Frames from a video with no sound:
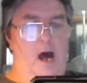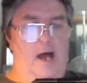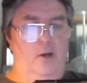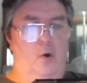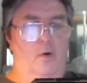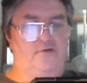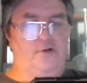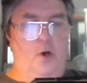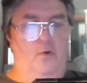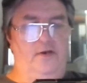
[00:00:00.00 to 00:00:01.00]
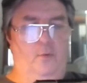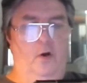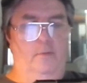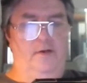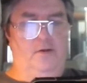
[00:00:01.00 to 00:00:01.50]
I don't want to go
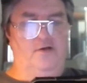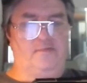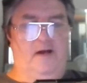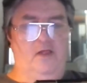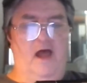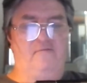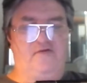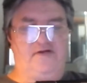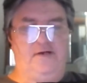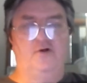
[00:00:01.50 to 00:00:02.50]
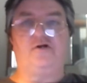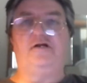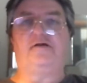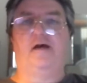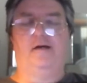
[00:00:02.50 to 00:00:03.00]
anywhere because my life is here,
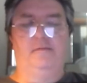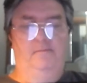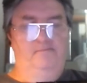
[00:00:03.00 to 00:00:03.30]
she said.